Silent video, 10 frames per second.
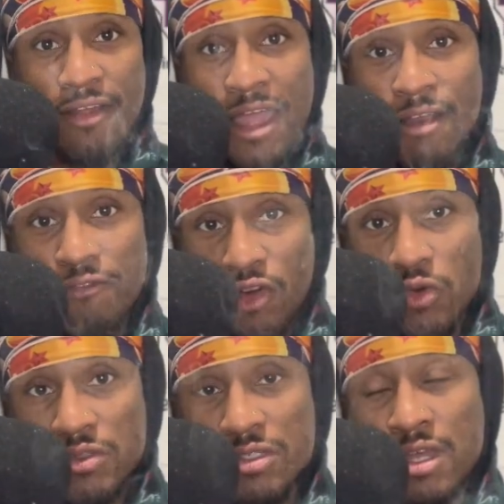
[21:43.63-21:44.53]
at
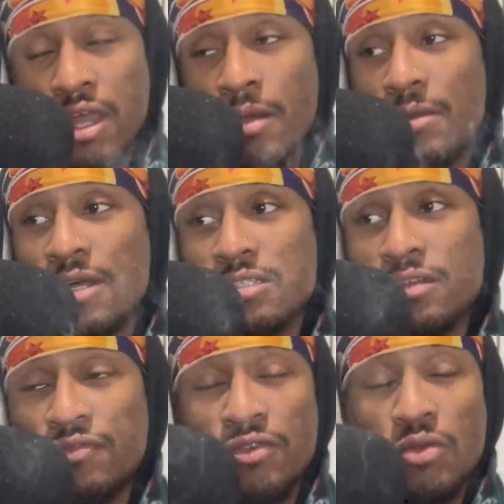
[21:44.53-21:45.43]
first. Because
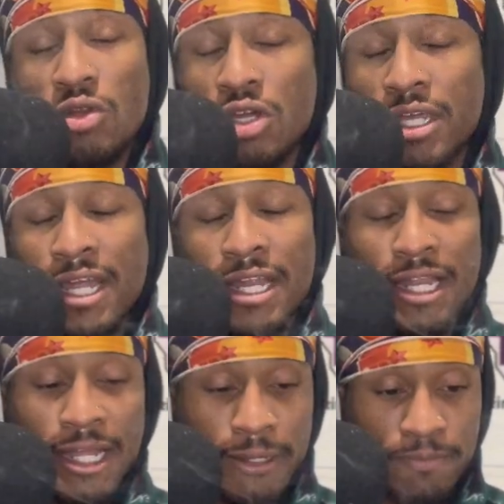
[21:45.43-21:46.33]
if you look at
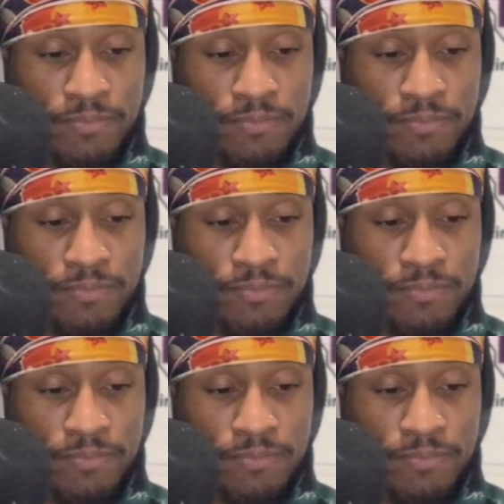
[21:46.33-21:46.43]
like